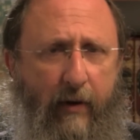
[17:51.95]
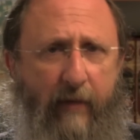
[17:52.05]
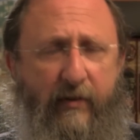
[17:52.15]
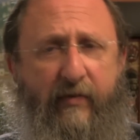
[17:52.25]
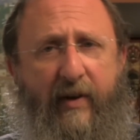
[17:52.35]

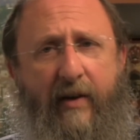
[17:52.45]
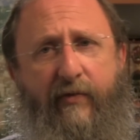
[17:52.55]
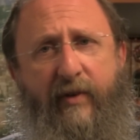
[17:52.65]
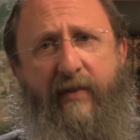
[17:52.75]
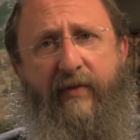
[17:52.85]
of divine
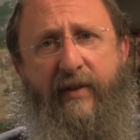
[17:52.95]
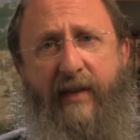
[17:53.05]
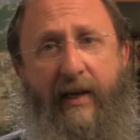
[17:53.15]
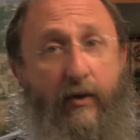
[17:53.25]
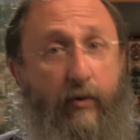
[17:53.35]
forgiveness
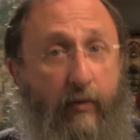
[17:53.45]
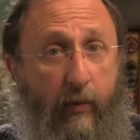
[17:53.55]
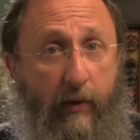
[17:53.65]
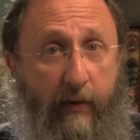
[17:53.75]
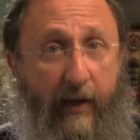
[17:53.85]
and
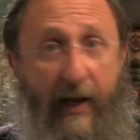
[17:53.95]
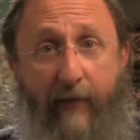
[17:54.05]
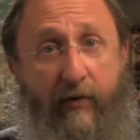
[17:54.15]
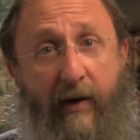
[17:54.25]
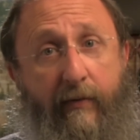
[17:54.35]
goodwill that
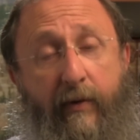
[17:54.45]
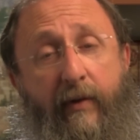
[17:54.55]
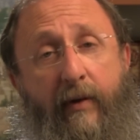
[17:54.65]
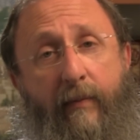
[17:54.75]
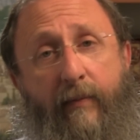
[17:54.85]
after
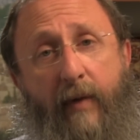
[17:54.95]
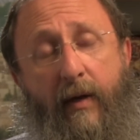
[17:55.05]
everything,